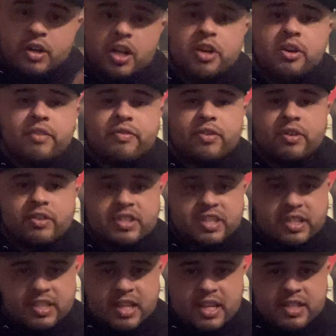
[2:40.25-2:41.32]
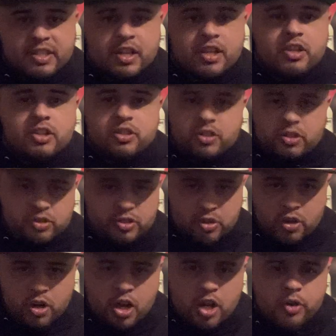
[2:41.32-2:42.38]
hungry for success. Still
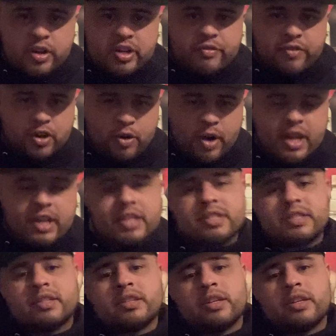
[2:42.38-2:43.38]
hungry for greatness.